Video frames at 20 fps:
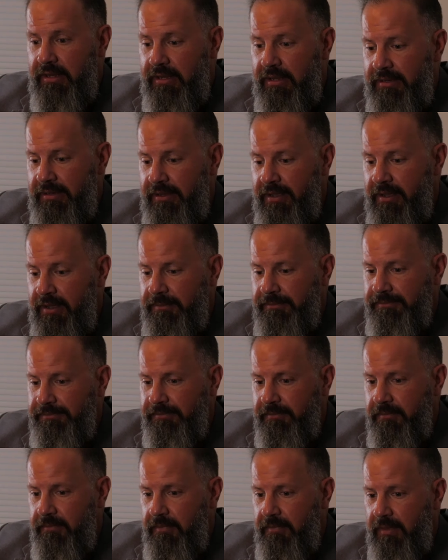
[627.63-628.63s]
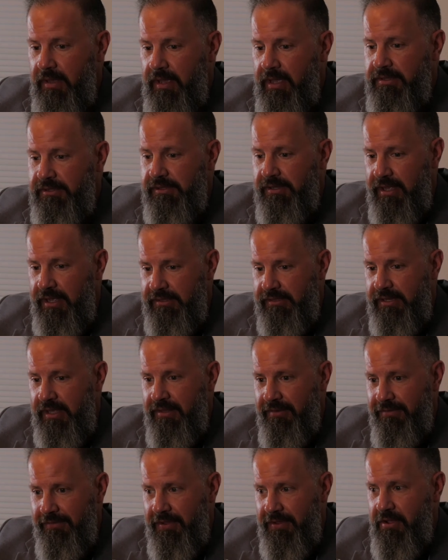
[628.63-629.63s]
And it's in
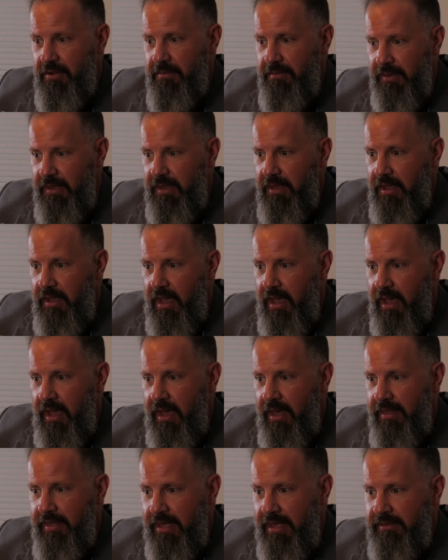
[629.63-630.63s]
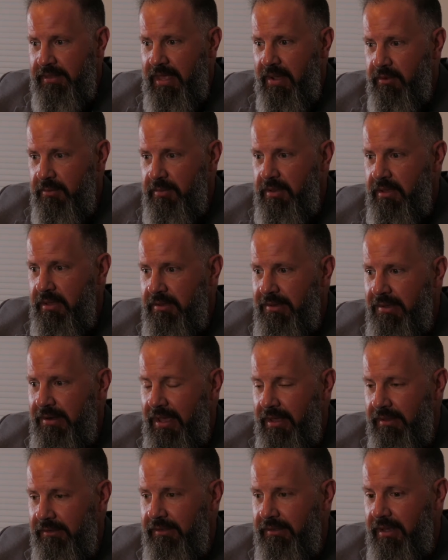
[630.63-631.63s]
the film. That would be a good
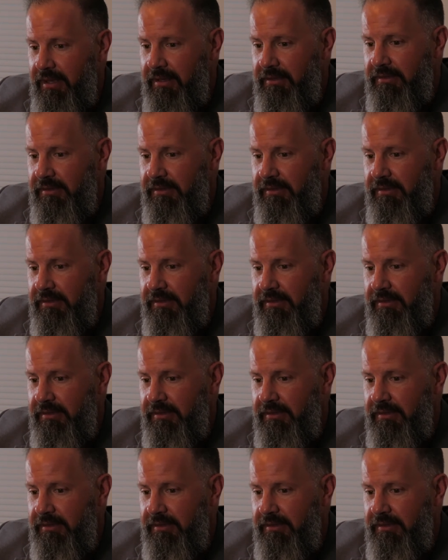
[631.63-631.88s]
outtake.